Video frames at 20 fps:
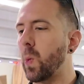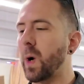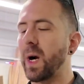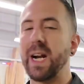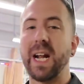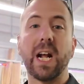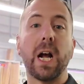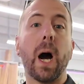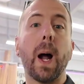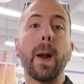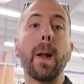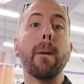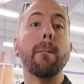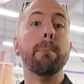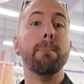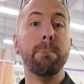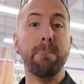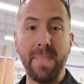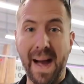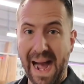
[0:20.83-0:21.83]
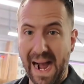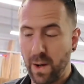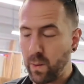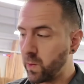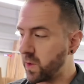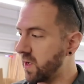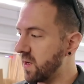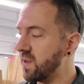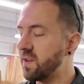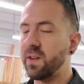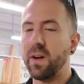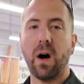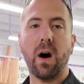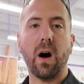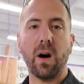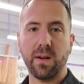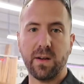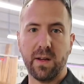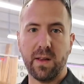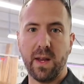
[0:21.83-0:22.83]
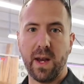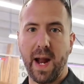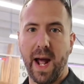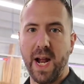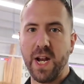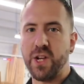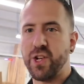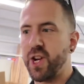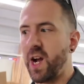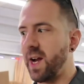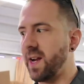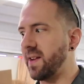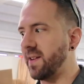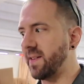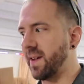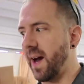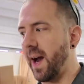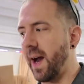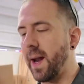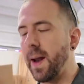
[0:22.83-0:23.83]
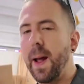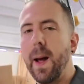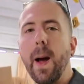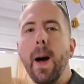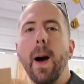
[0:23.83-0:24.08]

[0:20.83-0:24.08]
We're going to cut backwards onto the non-shiny side,